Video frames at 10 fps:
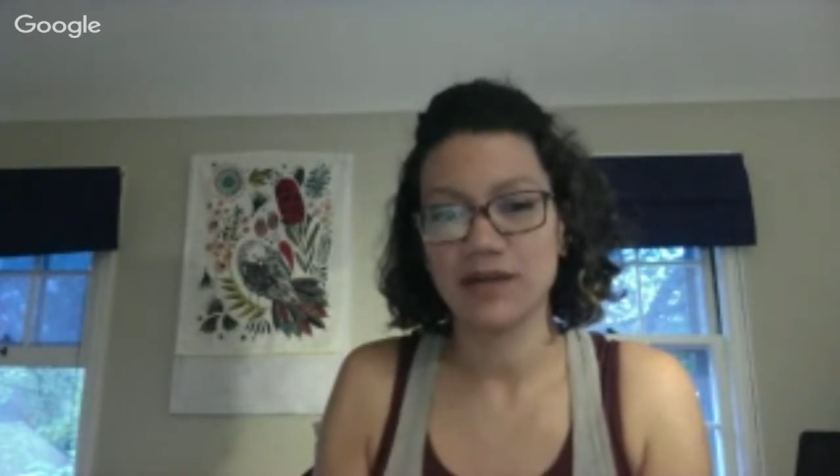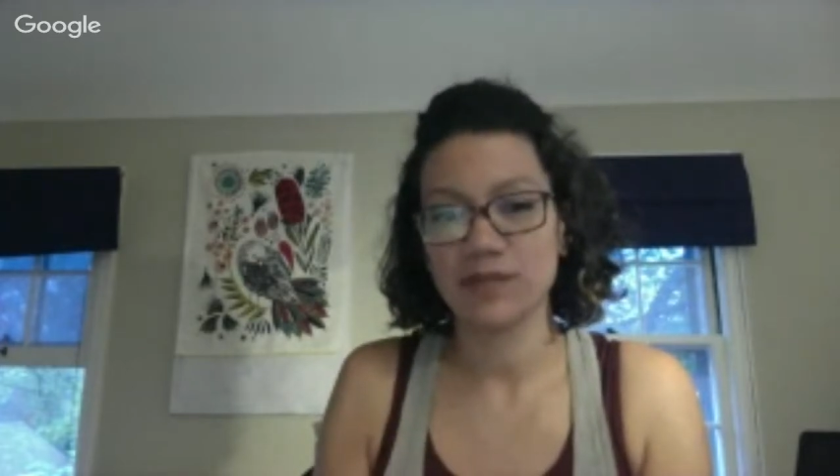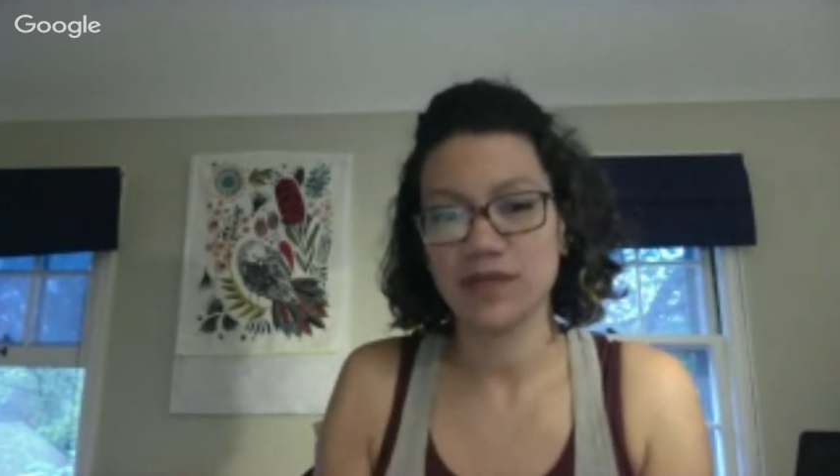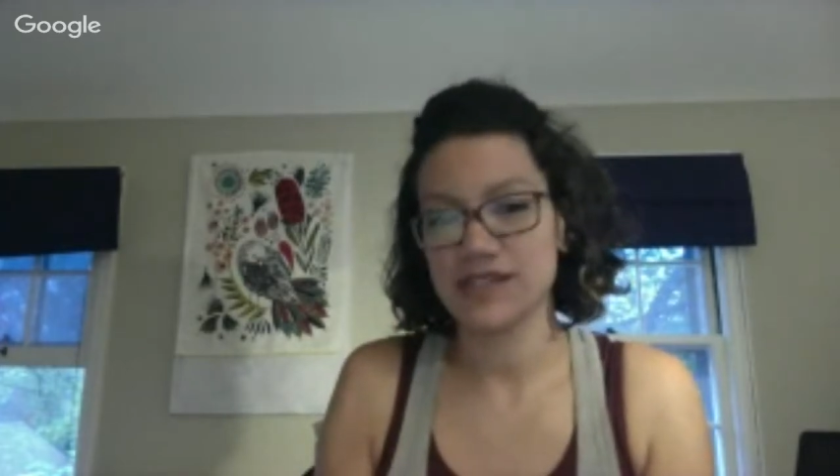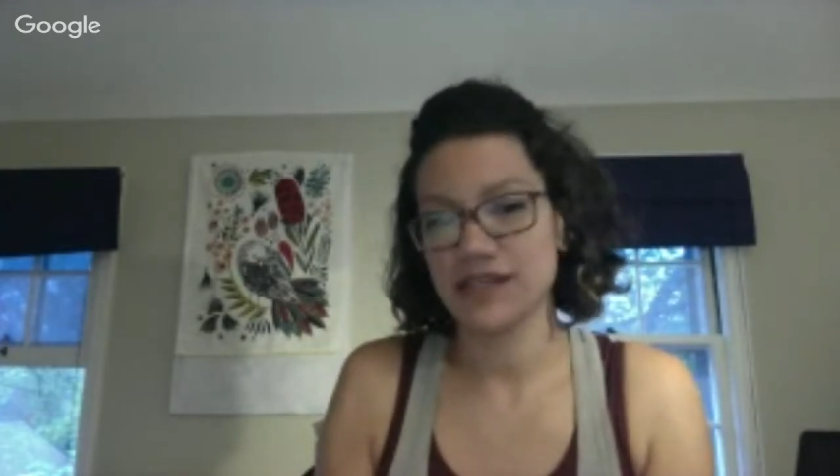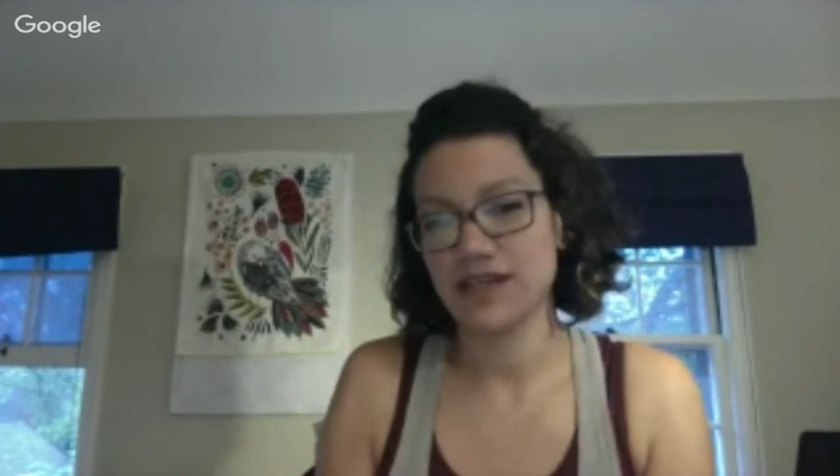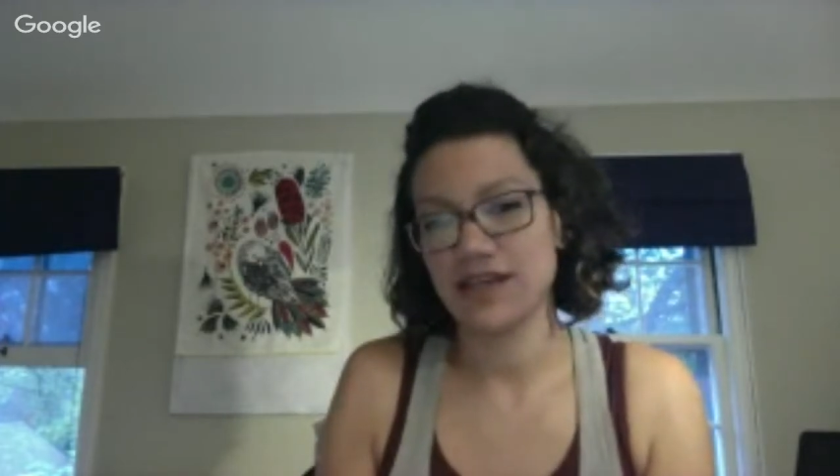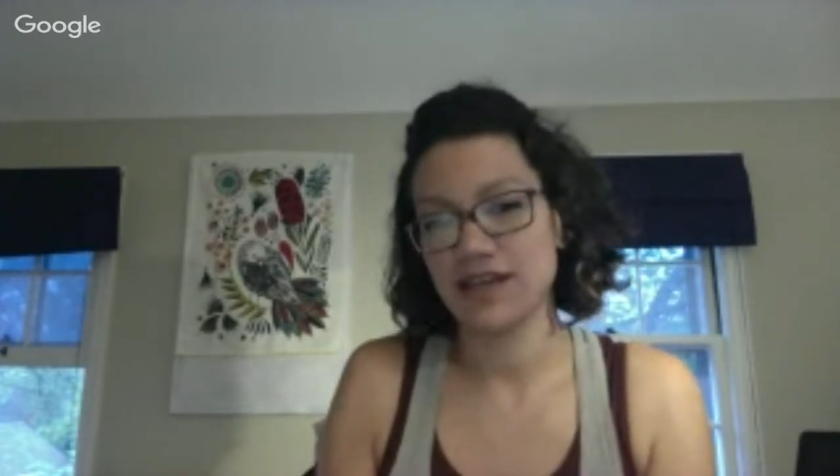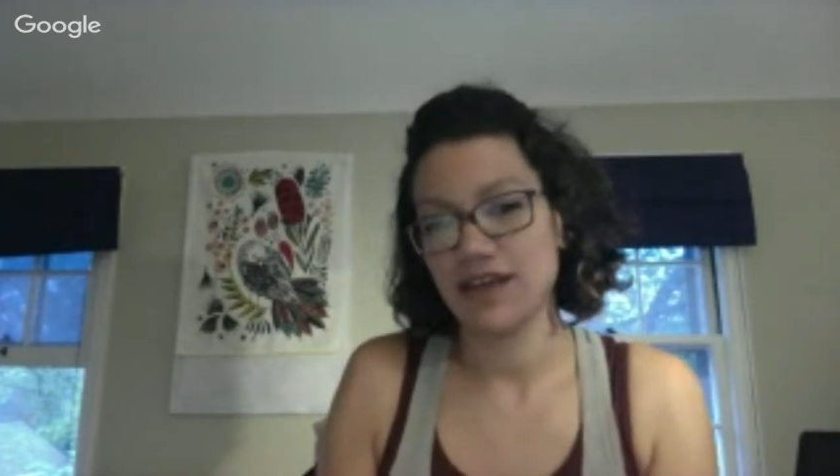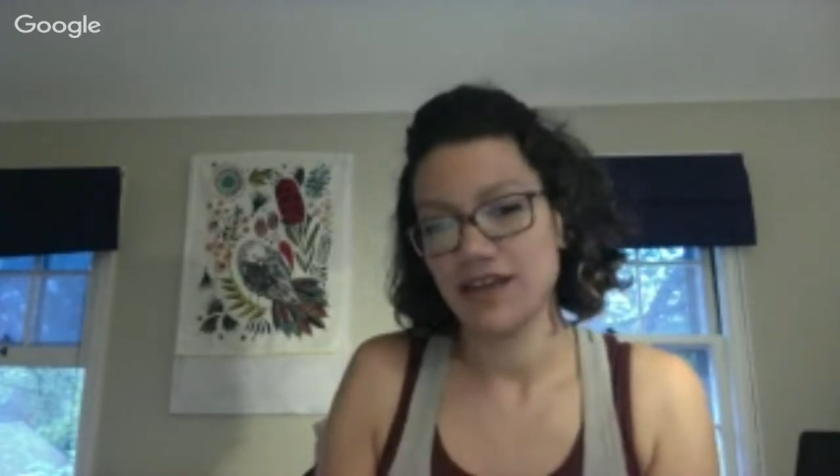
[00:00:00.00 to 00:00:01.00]
I'm
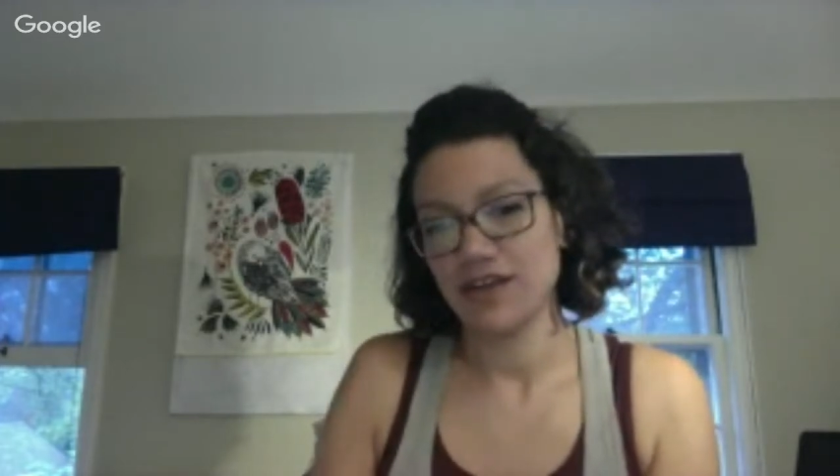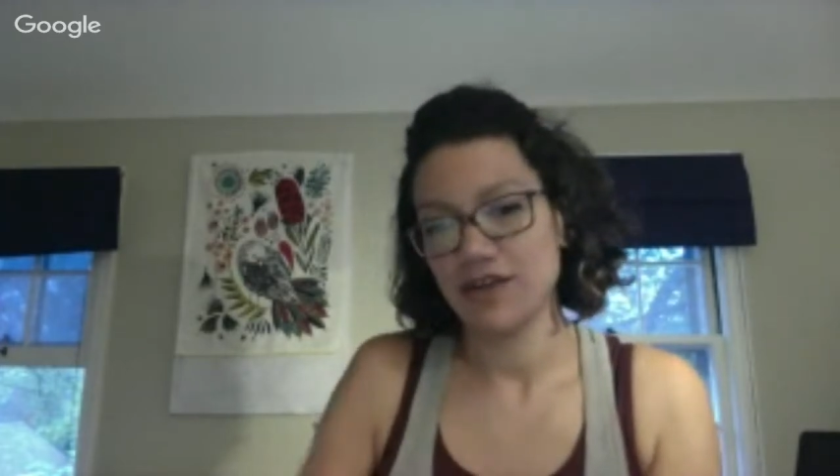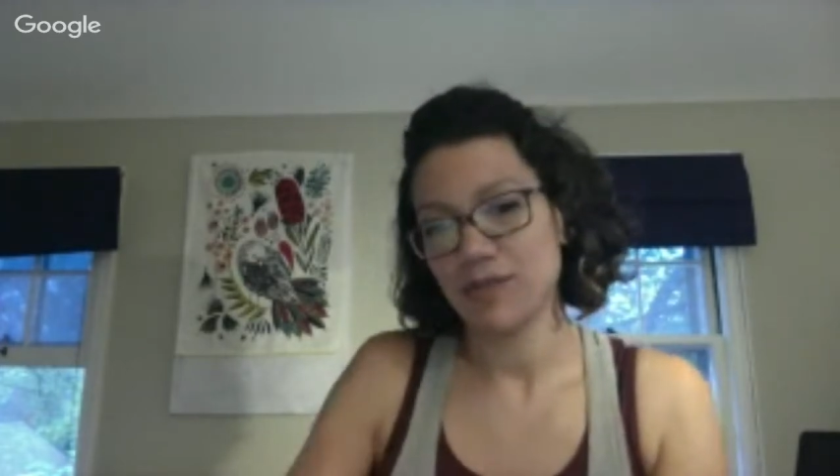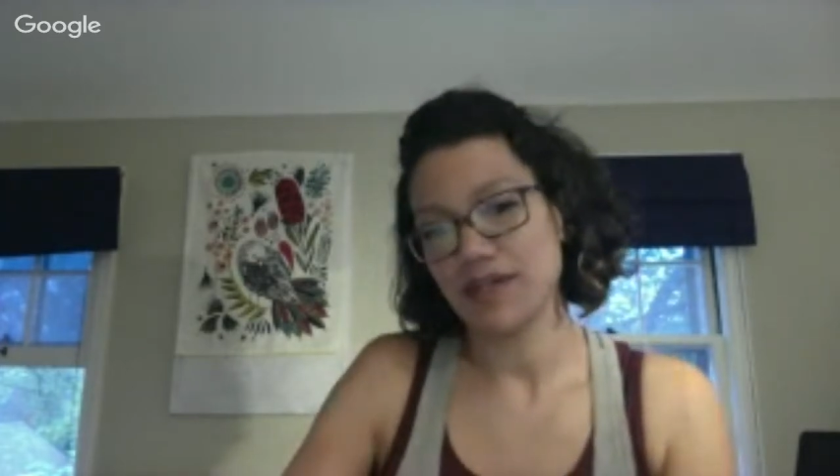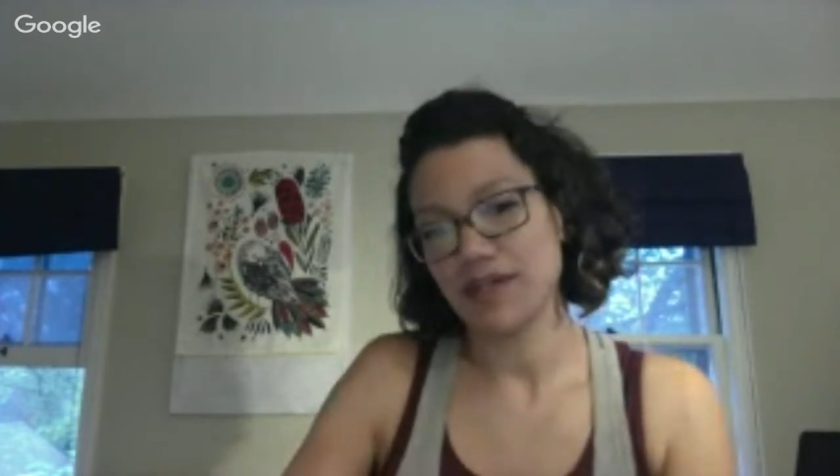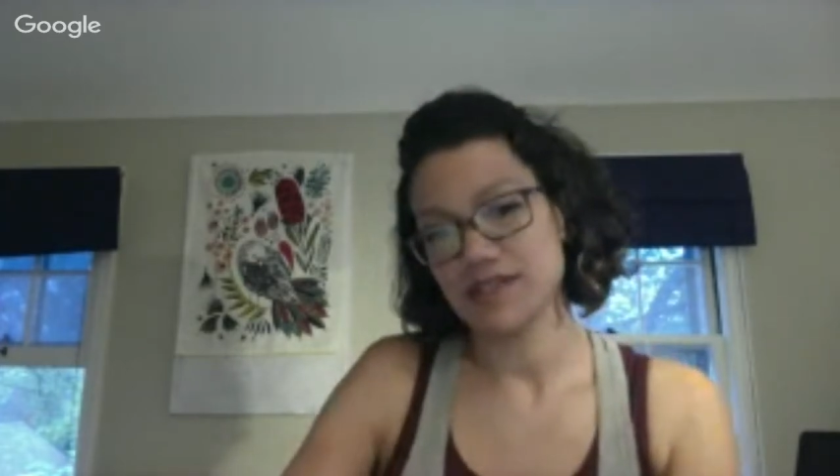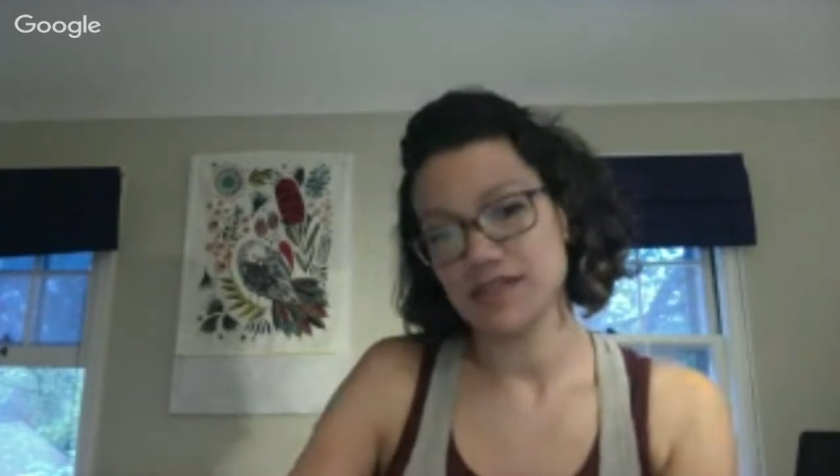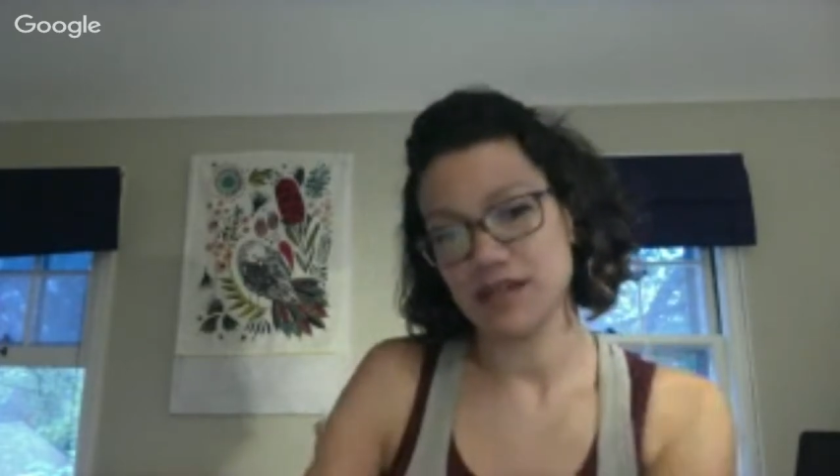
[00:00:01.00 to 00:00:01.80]
guessing your bent is